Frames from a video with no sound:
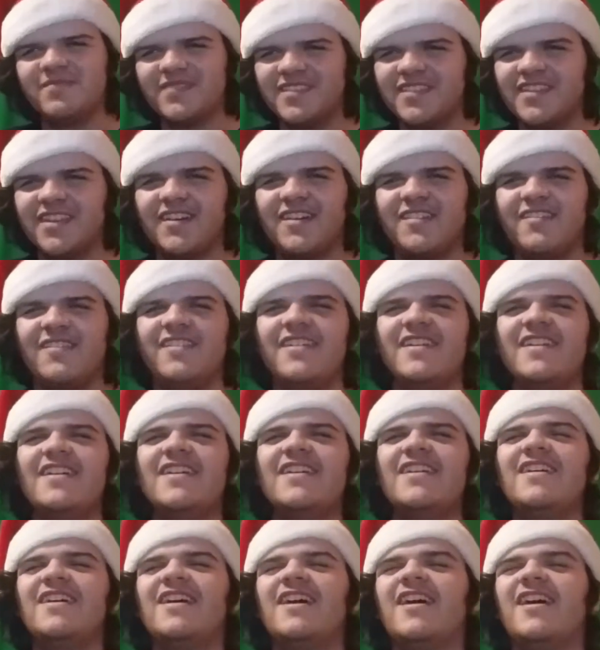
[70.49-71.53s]
I just want
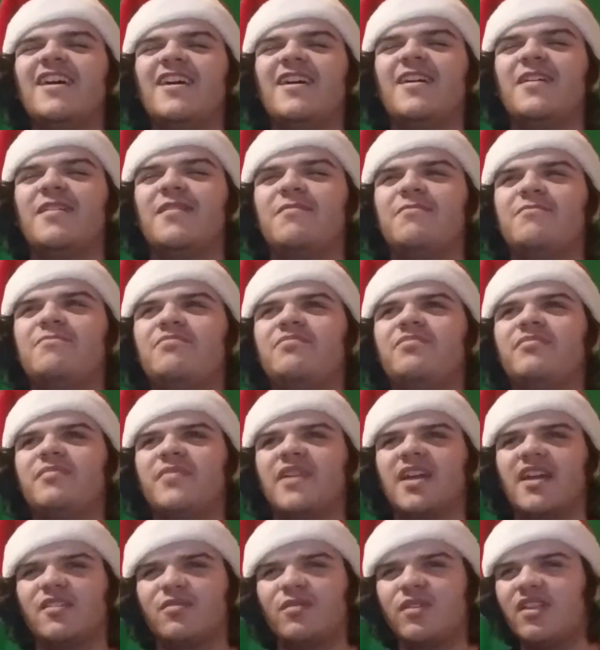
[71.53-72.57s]
to
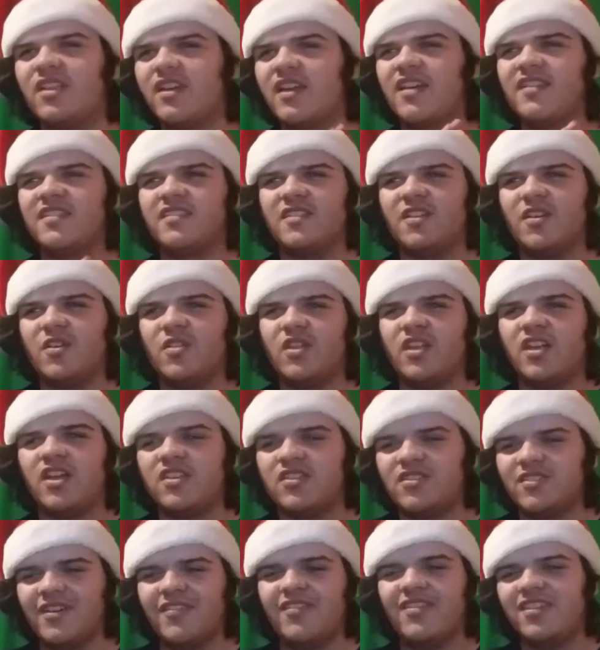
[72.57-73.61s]
let you guys know that I
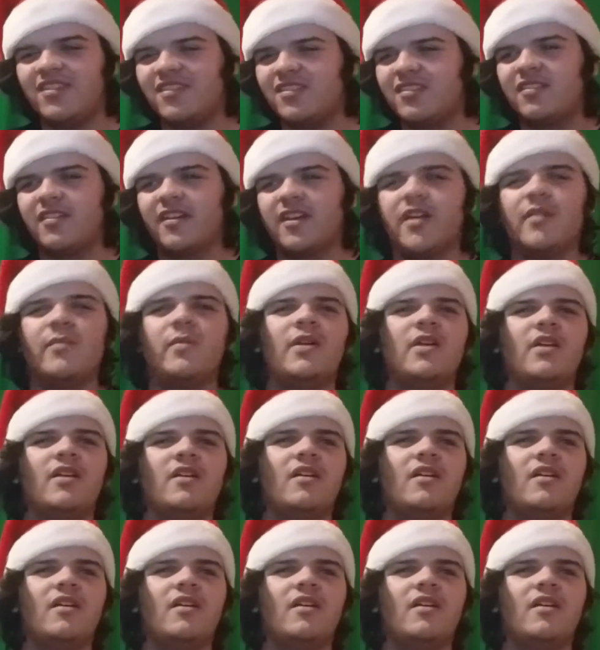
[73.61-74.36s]
do have an Instagram.